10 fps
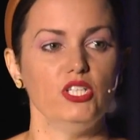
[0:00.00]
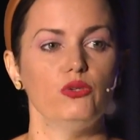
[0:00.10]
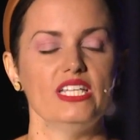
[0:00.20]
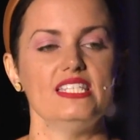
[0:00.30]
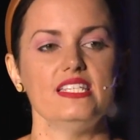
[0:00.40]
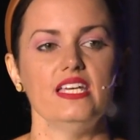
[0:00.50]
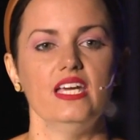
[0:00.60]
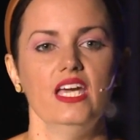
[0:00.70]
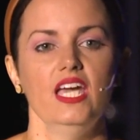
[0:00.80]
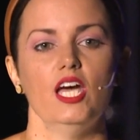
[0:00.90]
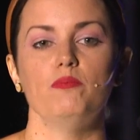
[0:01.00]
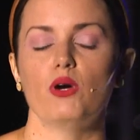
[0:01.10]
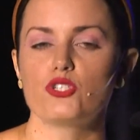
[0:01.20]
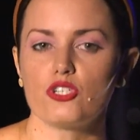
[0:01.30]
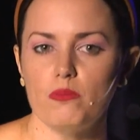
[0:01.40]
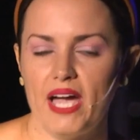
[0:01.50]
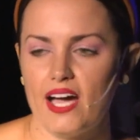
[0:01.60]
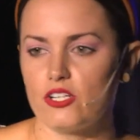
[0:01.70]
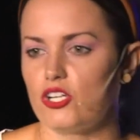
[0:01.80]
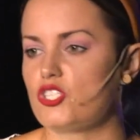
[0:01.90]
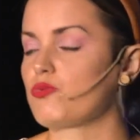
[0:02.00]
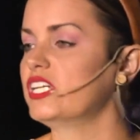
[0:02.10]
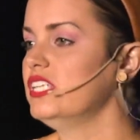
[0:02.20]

but you can see emotional patterns,